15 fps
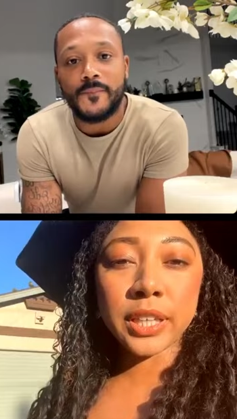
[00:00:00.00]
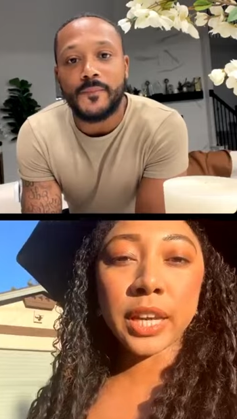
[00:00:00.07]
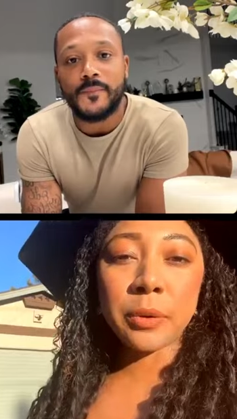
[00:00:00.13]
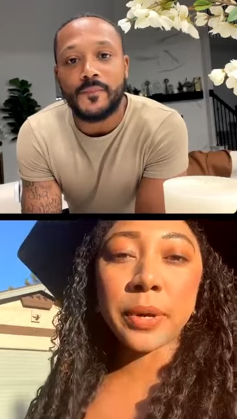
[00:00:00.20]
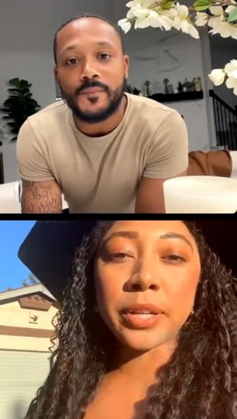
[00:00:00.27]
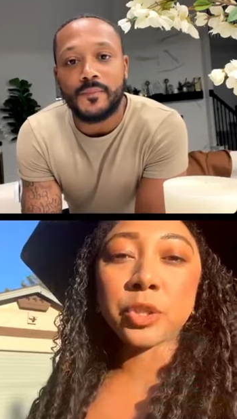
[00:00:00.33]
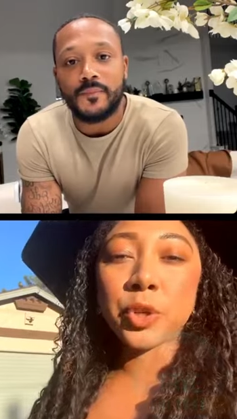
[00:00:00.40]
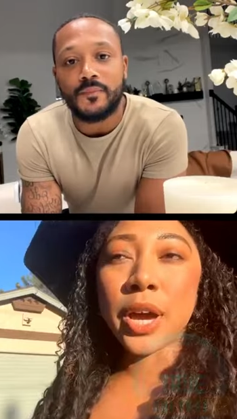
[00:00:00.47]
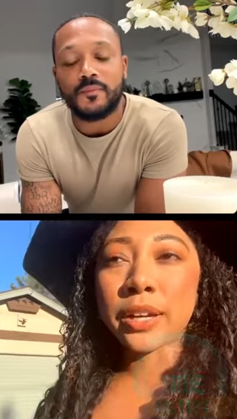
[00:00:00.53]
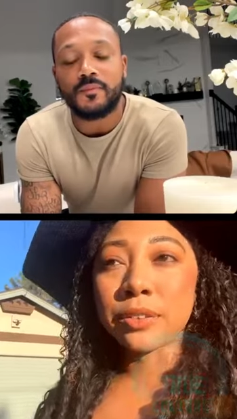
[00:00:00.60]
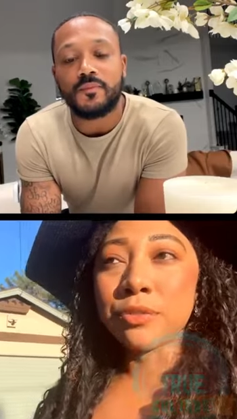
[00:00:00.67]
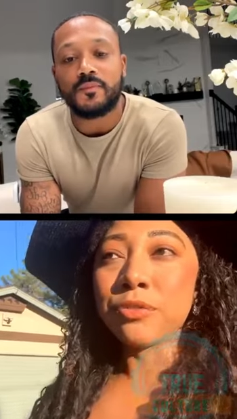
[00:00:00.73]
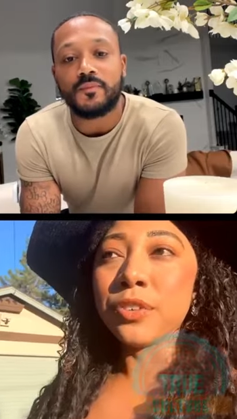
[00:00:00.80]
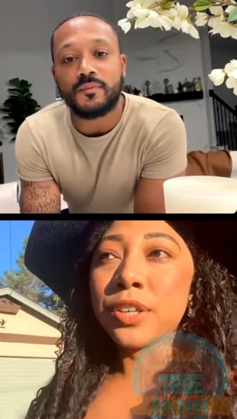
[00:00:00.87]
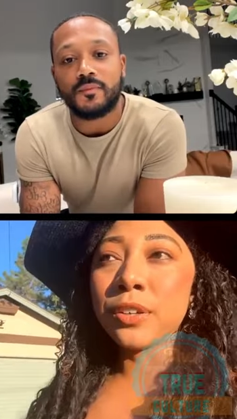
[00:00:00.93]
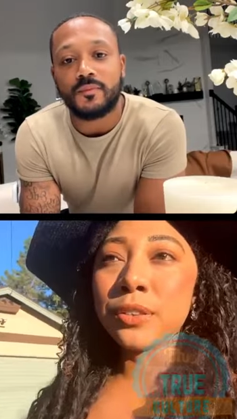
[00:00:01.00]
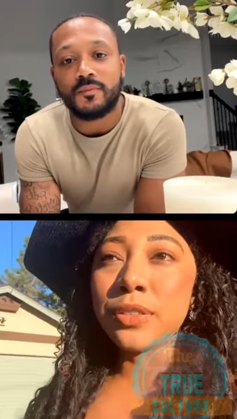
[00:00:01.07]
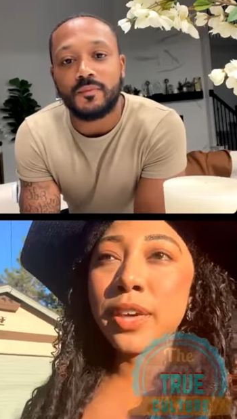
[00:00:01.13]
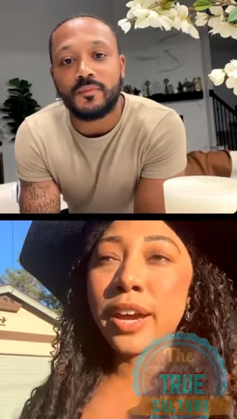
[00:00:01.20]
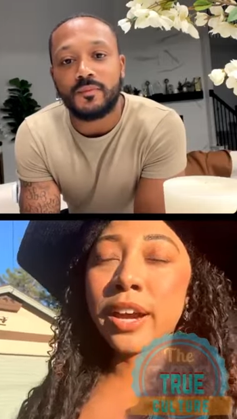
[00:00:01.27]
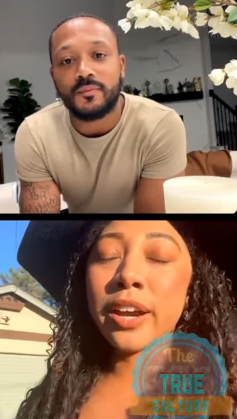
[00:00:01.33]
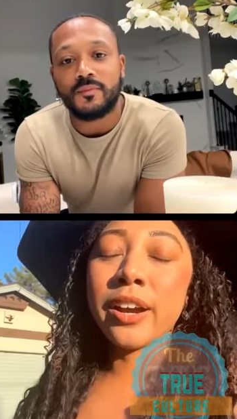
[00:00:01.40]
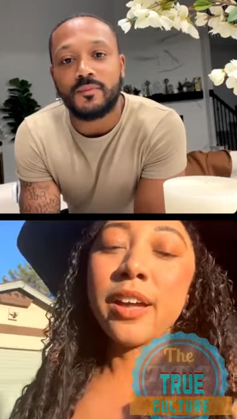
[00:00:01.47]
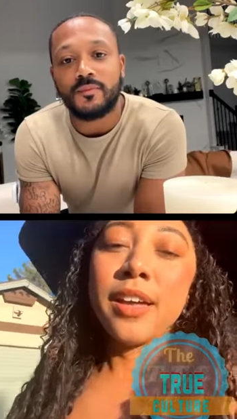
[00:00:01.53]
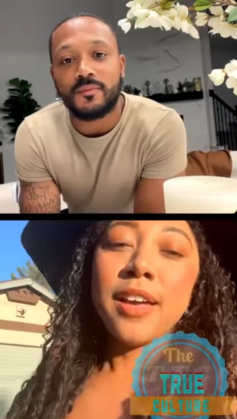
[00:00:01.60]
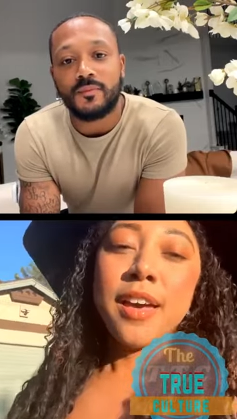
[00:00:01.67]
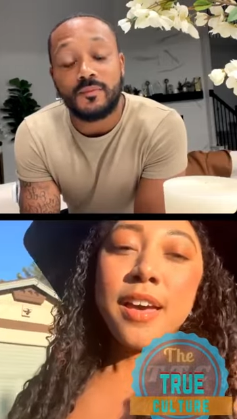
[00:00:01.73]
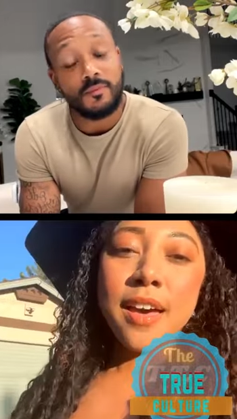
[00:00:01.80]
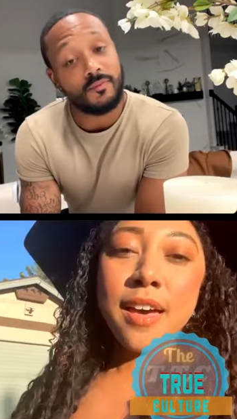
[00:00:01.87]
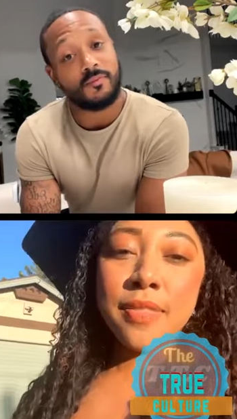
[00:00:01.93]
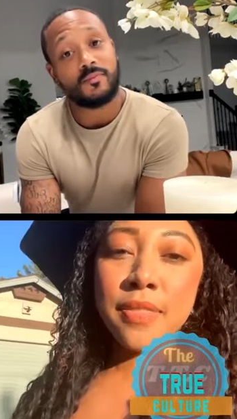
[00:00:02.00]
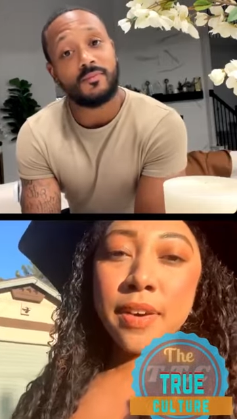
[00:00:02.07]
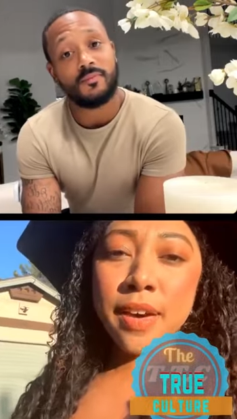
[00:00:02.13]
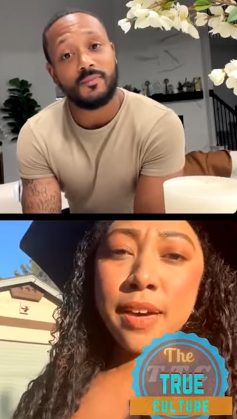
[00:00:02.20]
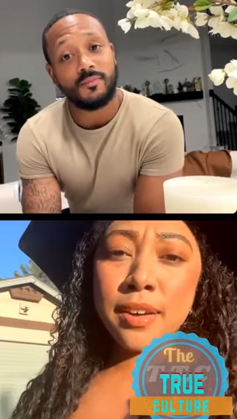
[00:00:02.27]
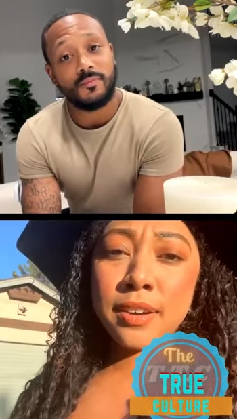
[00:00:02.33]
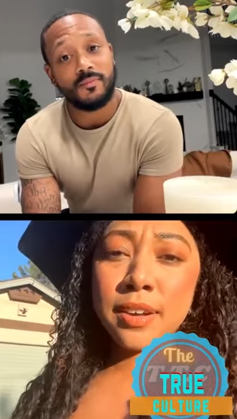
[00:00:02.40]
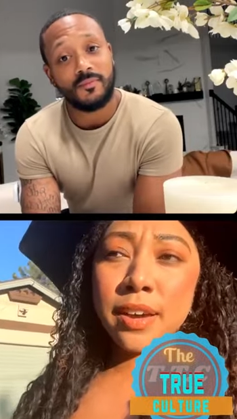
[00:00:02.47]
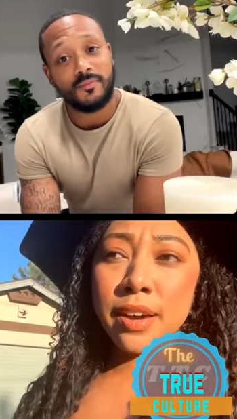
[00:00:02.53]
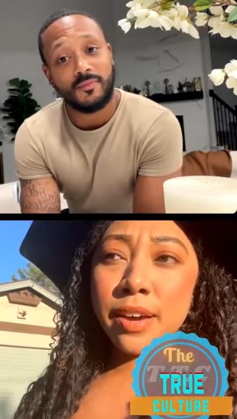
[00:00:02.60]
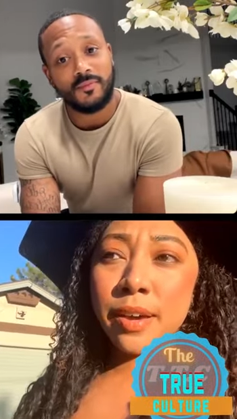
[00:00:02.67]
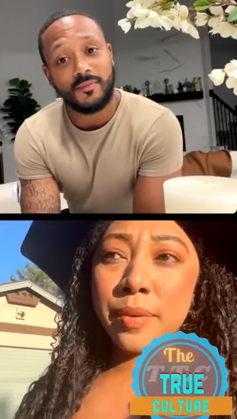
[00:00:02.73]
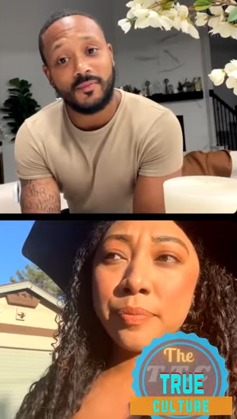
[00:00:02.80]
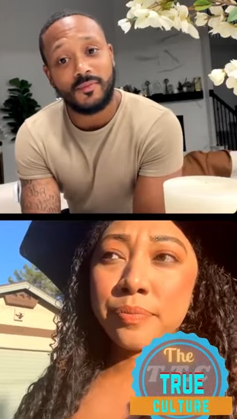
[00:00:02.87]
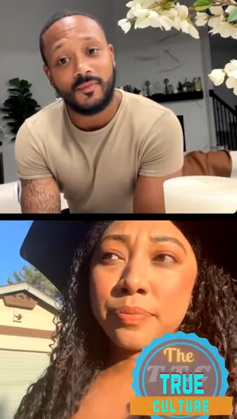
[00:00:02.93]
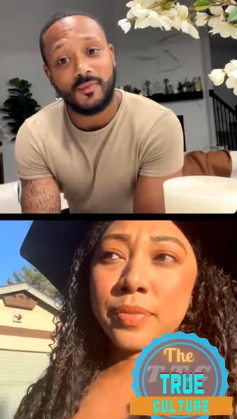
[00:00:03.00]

Speaker 1: ran track and field there, and then um,